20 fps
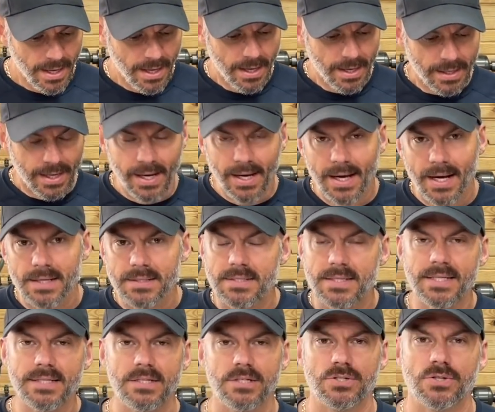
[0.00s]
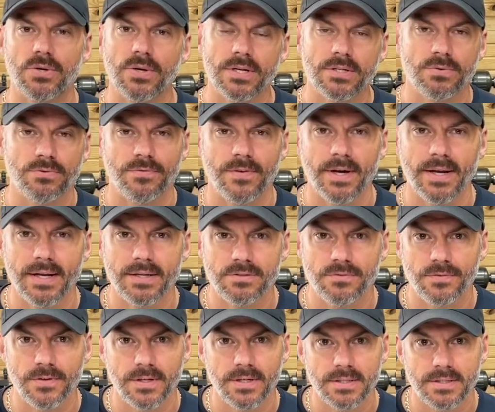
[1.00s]
Guys, this is Chris with Financial
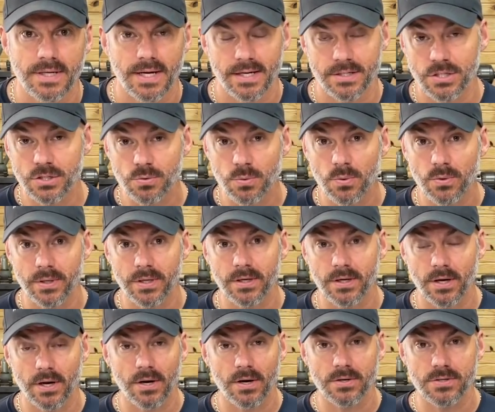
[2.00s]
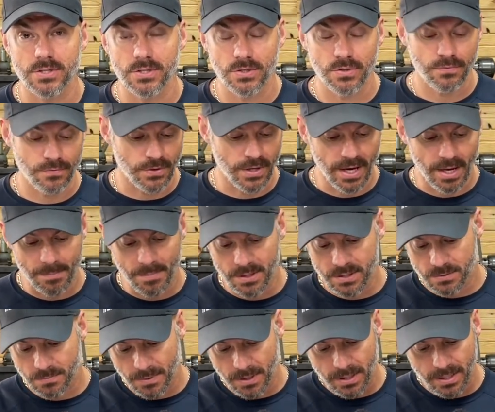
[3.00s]
Fitness, and I just want to encourage you, if you got a bunch
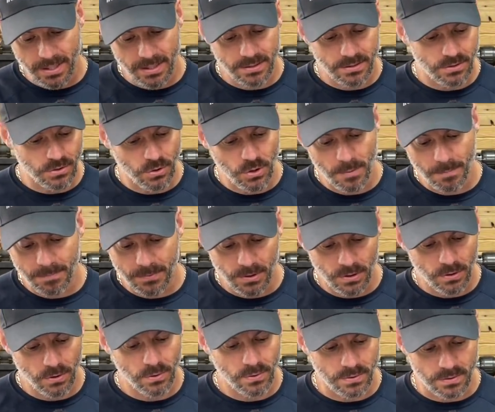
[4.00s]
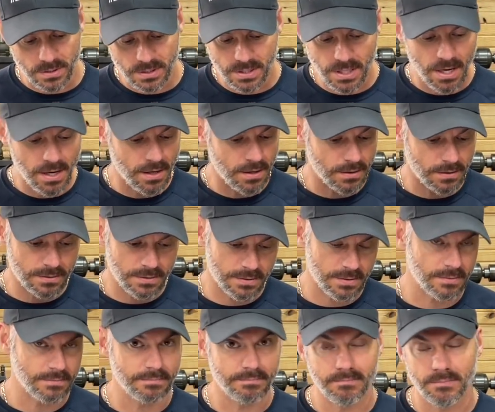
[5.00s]
of money in crypto and stocks
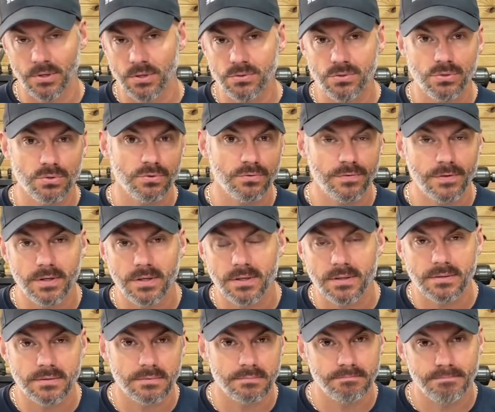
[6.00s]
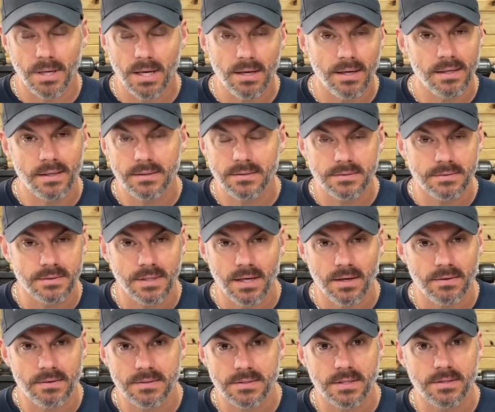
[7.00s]
and mutual funds and bonds and
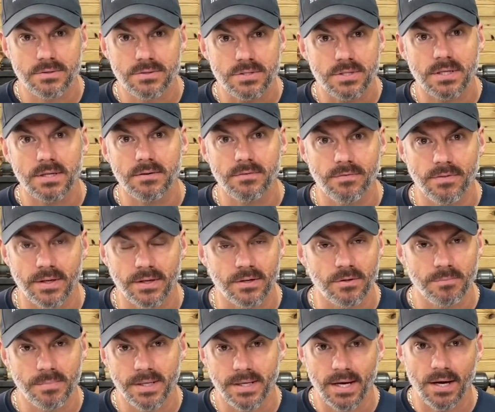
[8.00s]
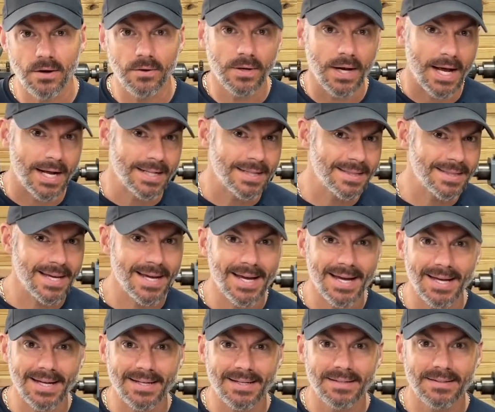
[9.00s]
all this other stuff that could be gone like
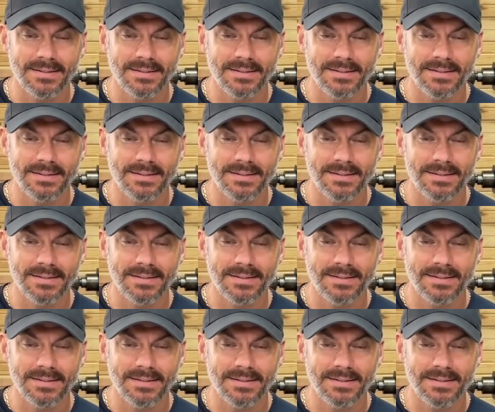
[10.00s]
that,